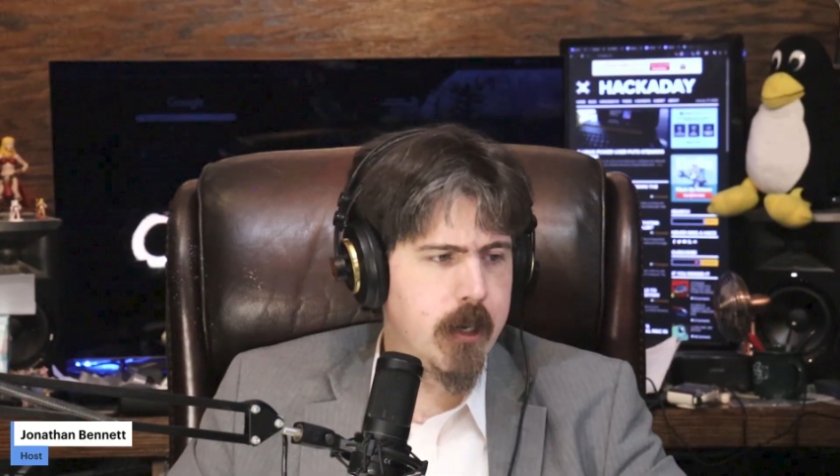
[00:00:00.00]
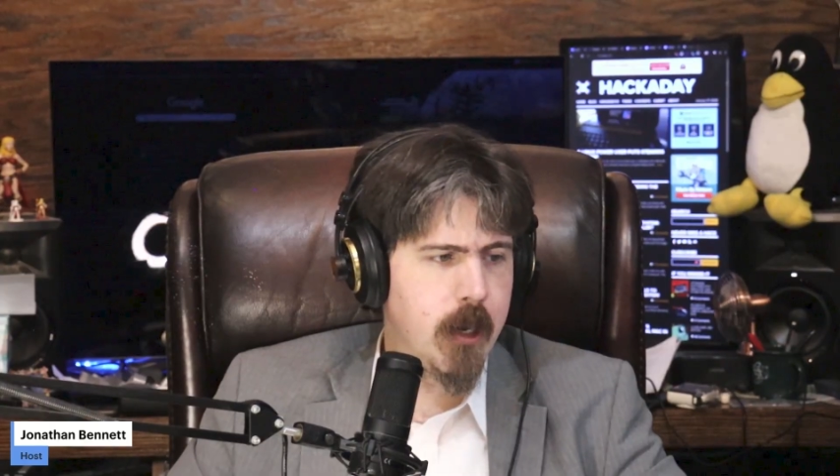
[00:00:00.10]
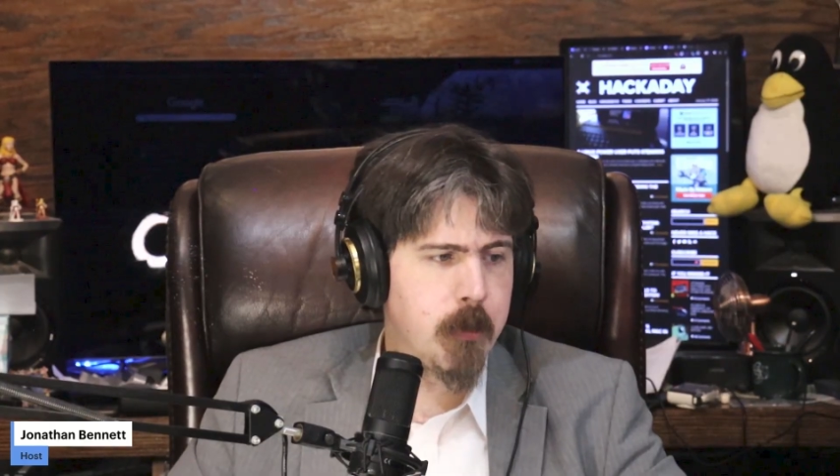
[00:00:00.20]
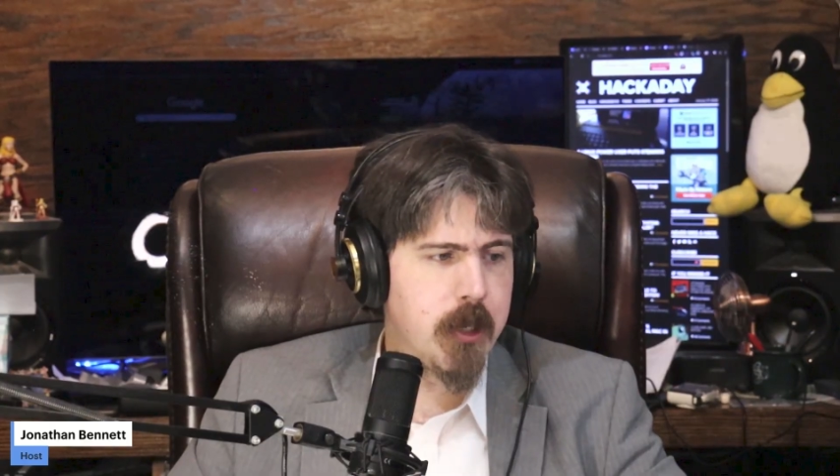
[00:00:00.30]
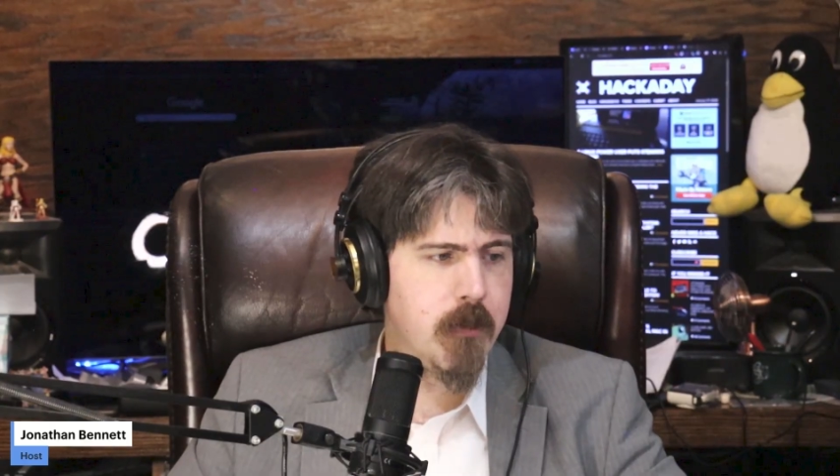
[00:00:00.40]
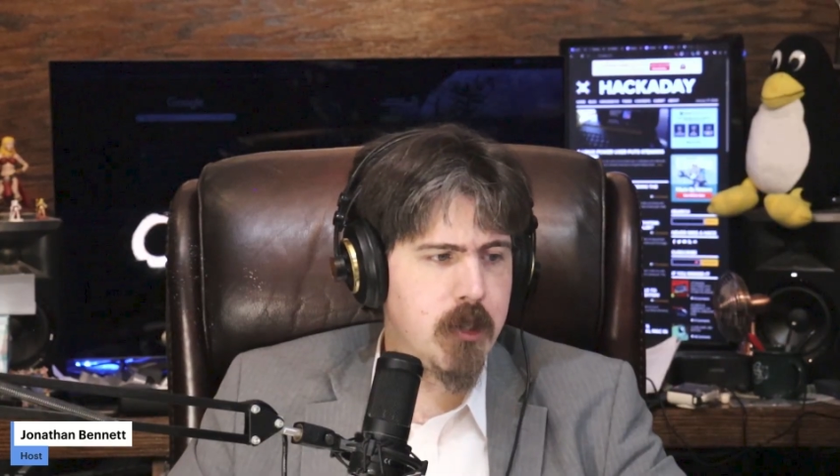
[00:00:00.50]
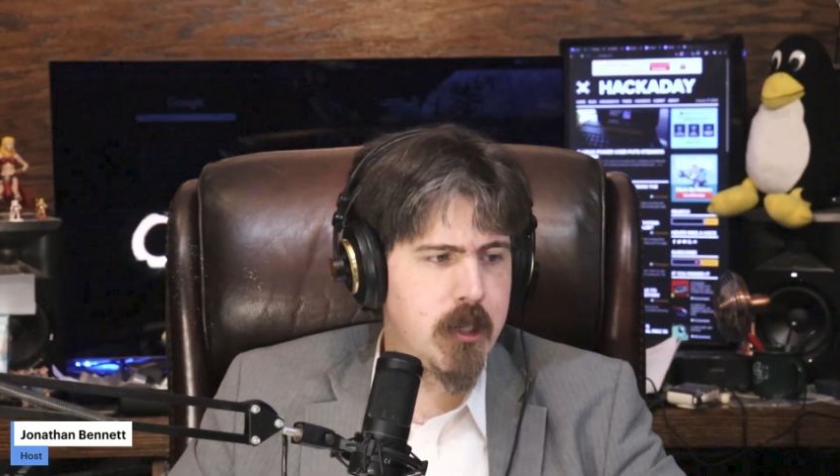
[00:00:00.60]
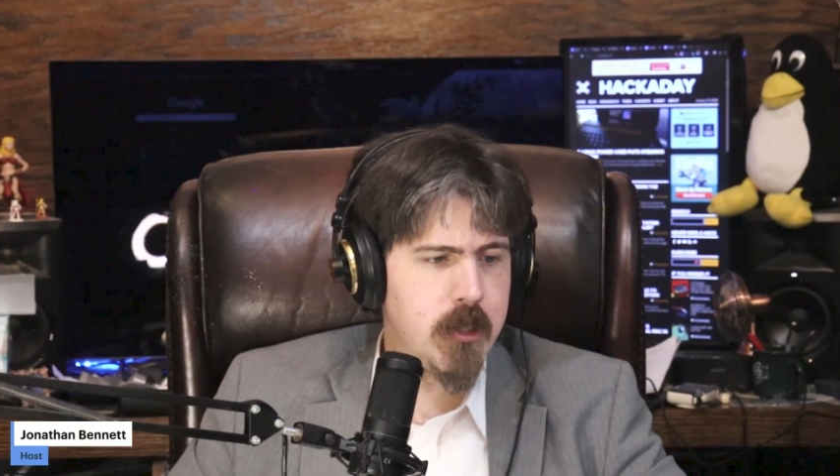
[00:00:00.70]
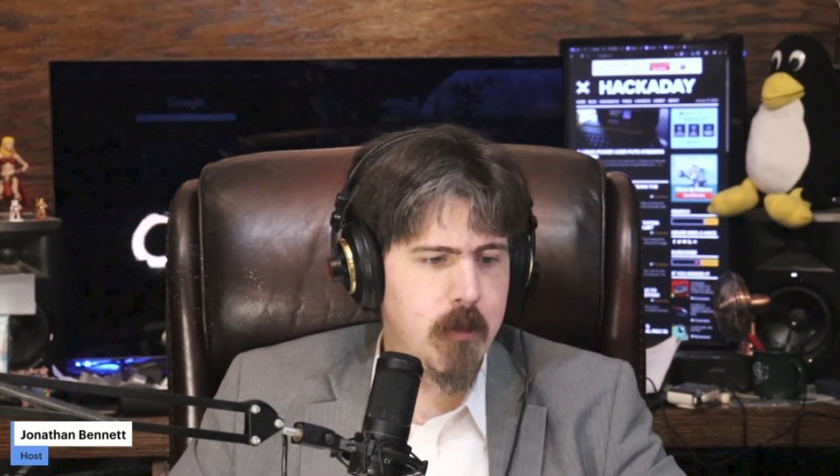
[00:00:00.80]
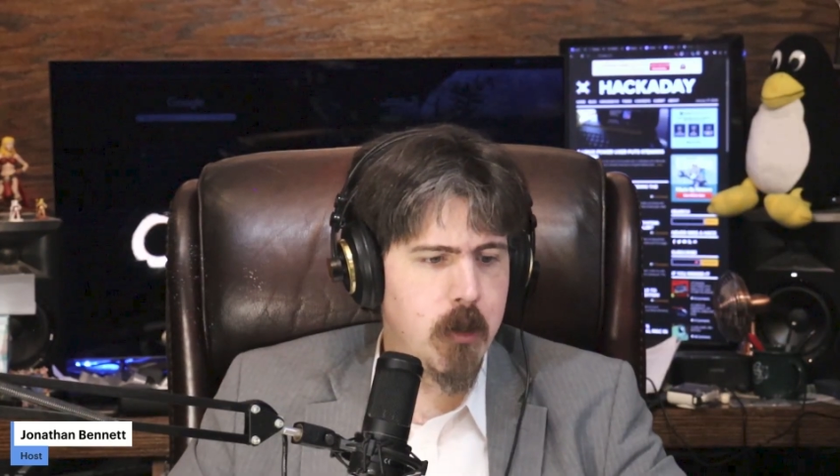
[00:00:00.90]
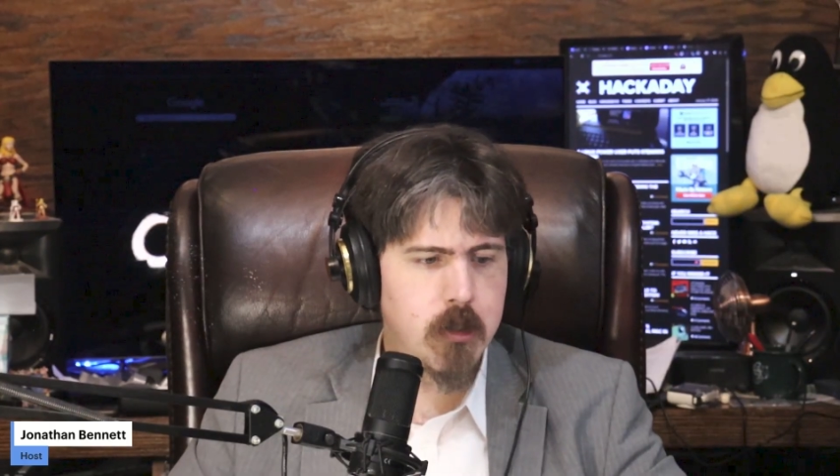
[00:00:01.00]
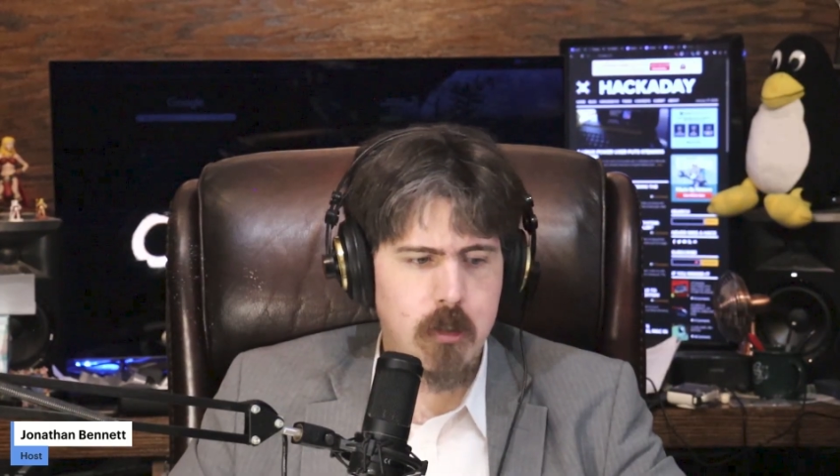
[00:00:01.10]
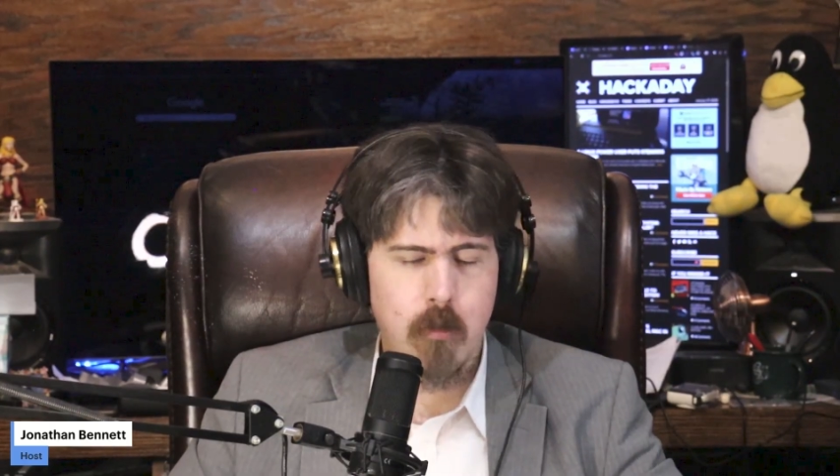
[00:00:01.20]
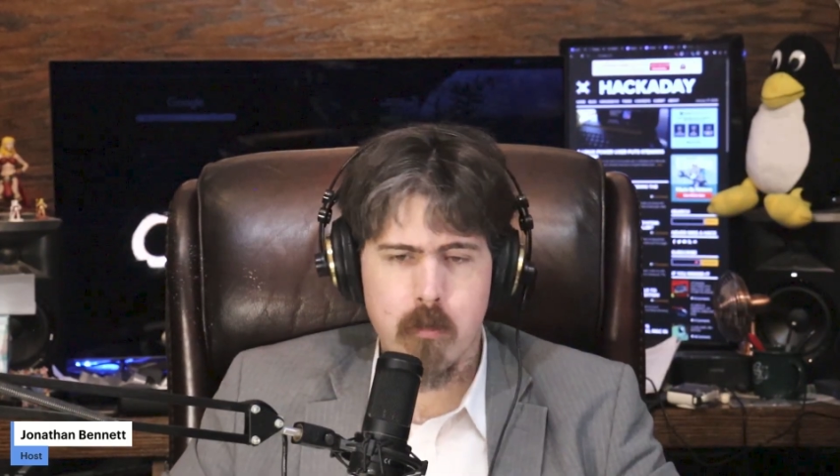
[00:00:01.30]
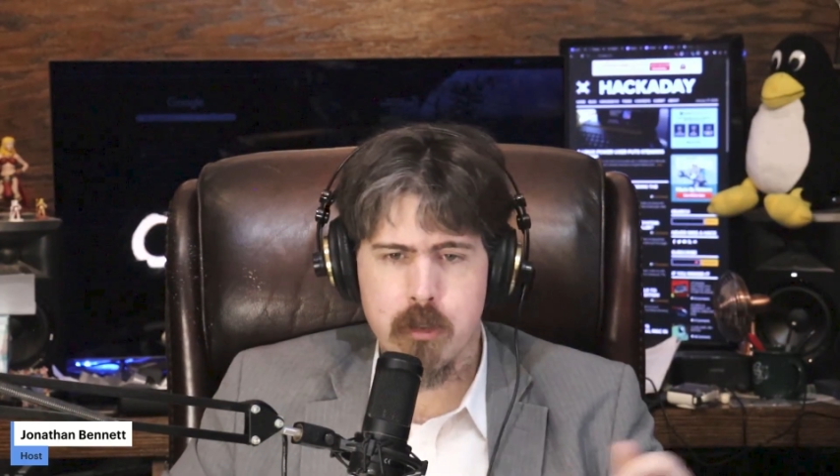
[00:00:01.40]
And I believe in the demo,
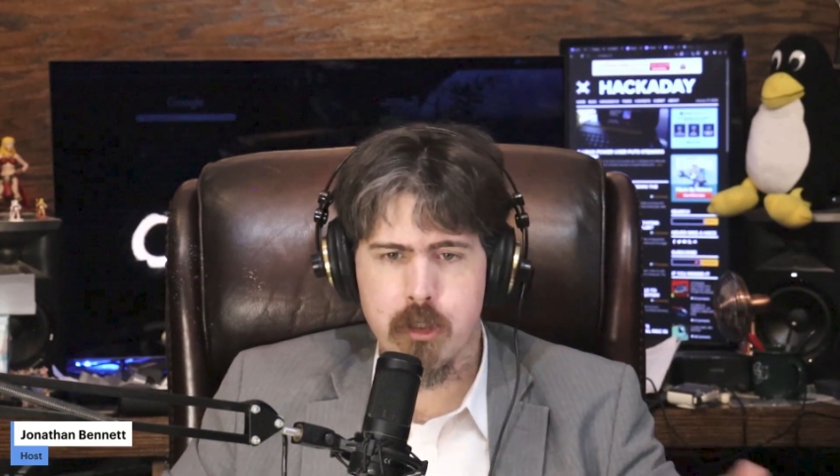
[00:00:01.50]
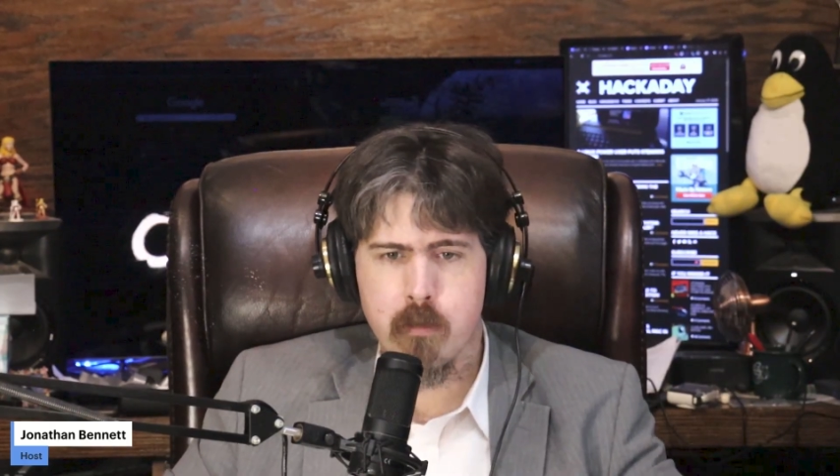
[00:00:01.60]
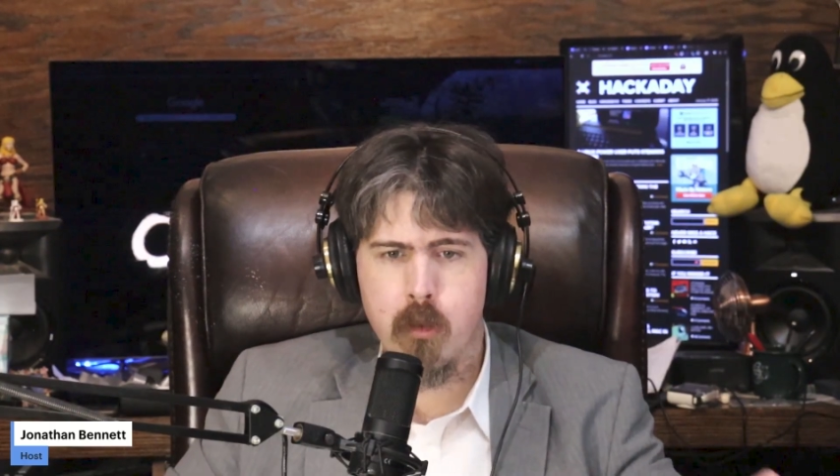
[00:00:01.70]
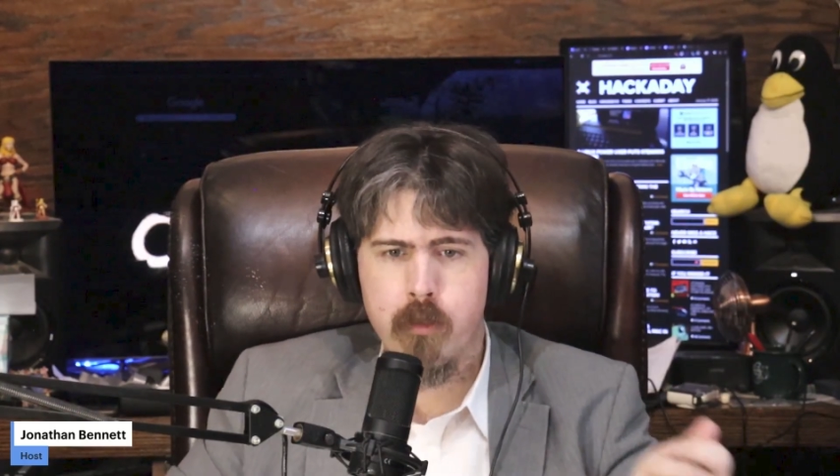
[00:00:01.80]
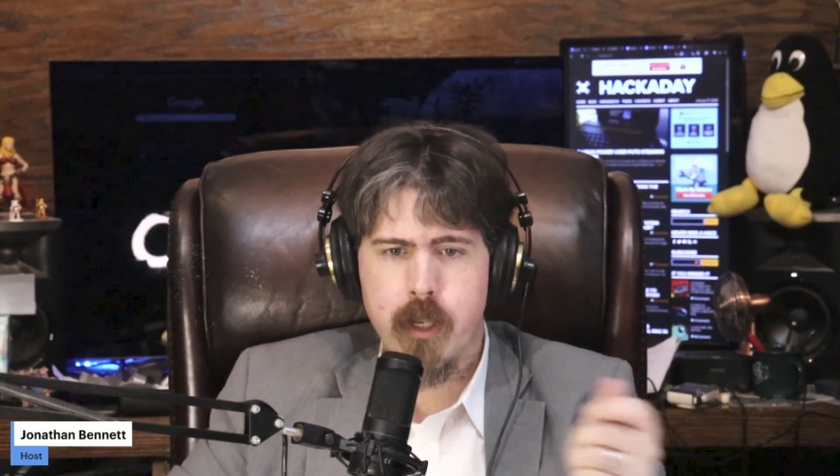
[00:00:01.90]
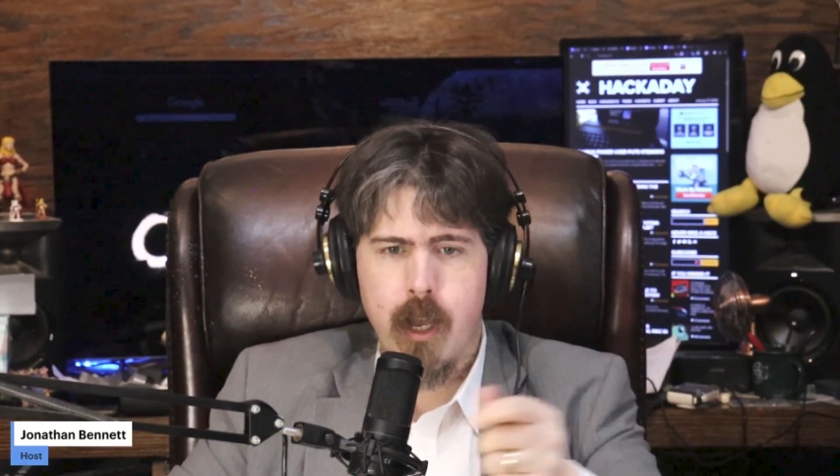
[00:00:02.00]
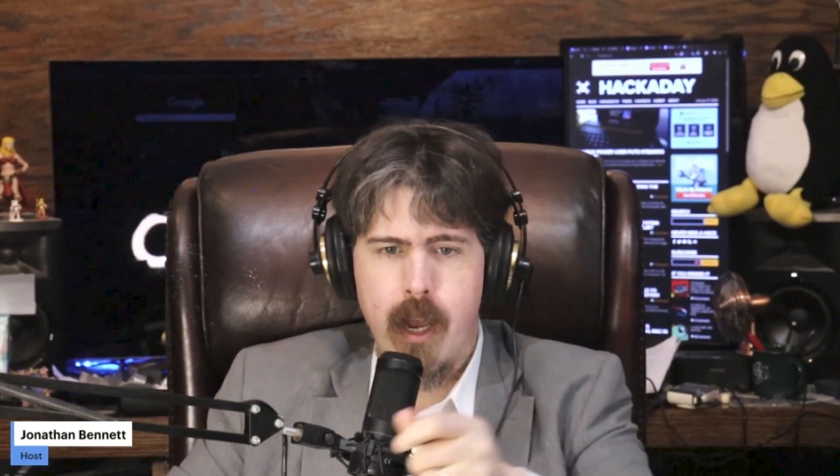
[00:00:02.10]
someone was just moving